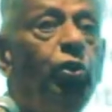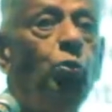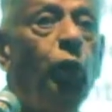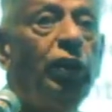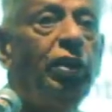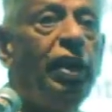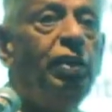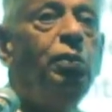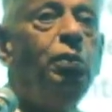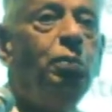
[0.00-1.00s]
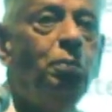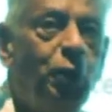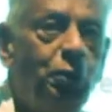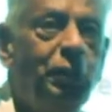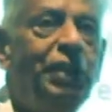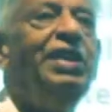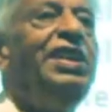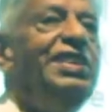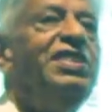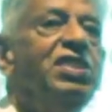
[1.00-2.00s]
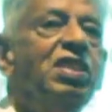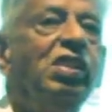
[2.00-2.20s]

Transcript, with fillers: to what that monument needs.